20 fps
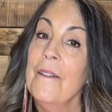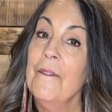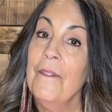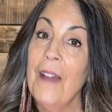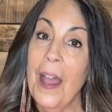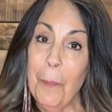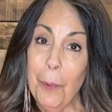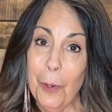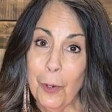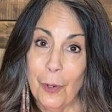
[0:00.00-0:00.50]

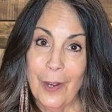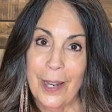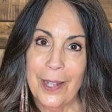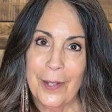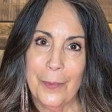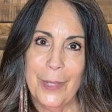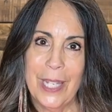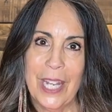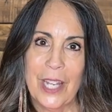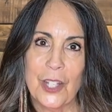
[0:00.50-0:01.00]
Fabric
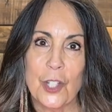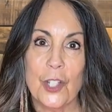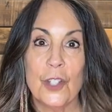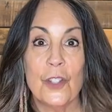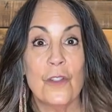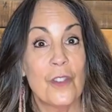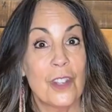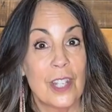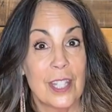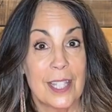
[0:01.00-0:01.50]
recommendations
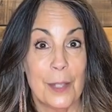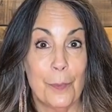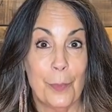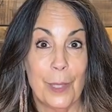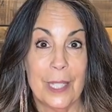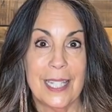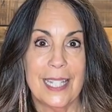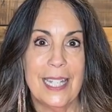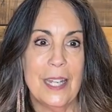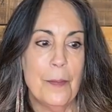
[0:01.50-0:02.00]
for the
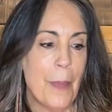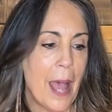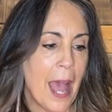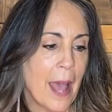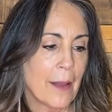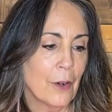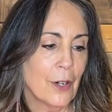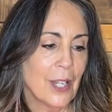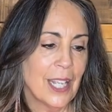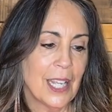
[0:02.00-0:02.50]
Simplicity
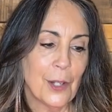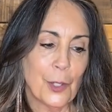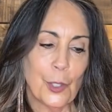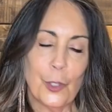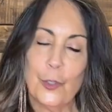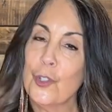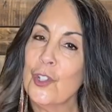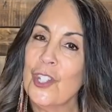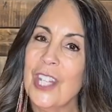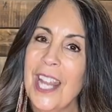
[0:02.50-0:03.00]
pattern
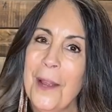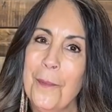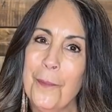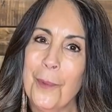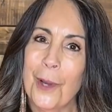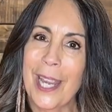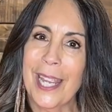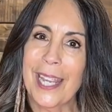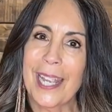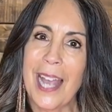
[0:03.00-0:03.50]
include
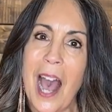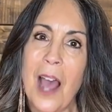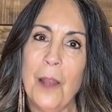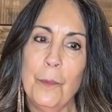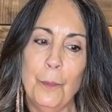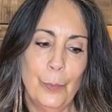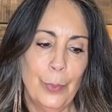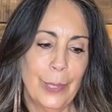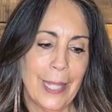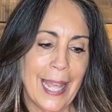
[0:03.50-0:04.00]
chambray,
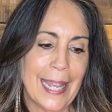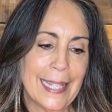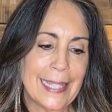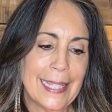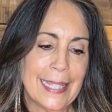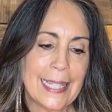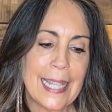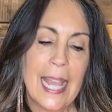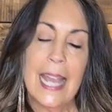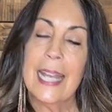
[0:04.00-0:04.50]
cotton
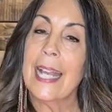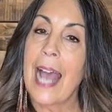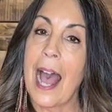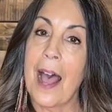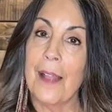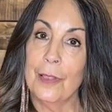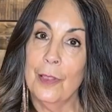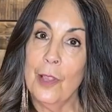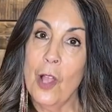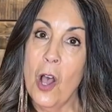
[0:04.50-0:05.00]
blends,
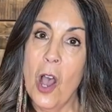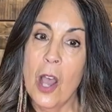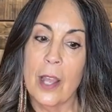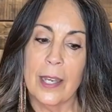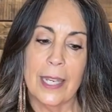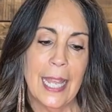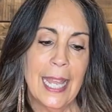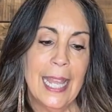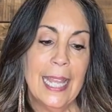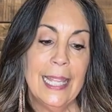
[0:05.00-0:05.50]
cotton
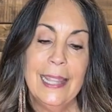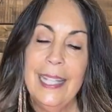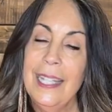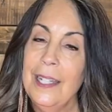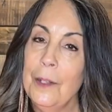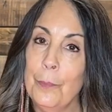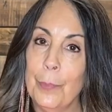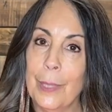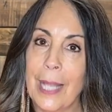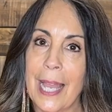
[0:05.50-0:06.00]
lawn,
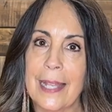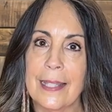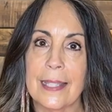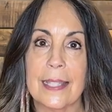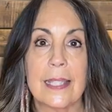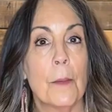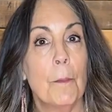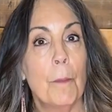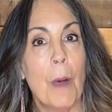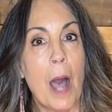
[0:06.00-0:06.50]
linen
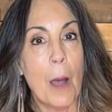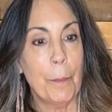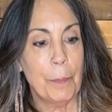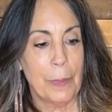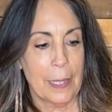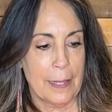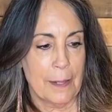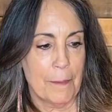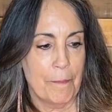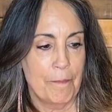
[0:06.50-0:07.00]
blends,
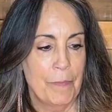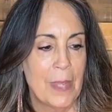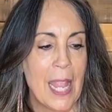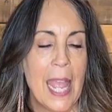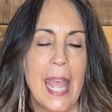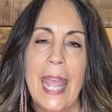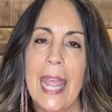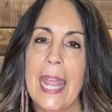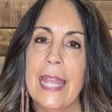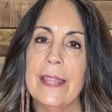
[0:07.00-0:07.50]
poplin,
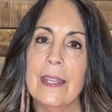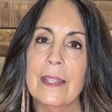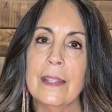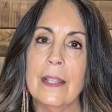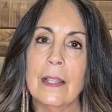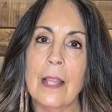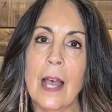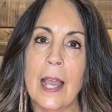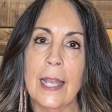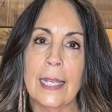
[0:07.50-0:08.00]
and then the
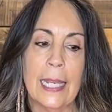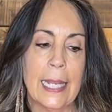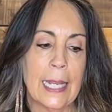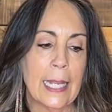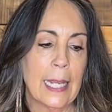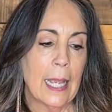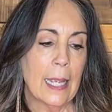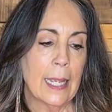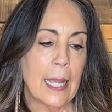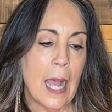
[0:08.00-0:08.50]

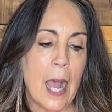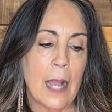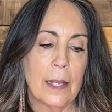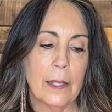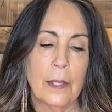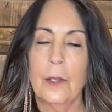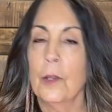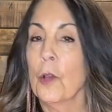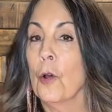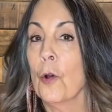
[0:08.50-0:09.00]
lining
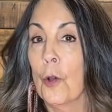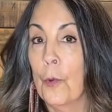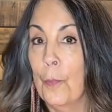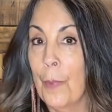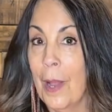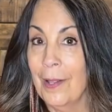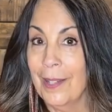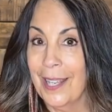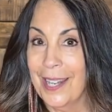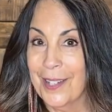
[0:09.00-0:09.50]
cotton or
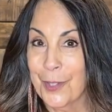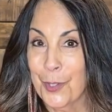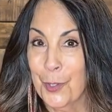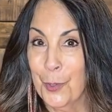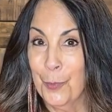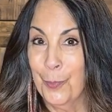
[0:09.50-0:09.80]
polyester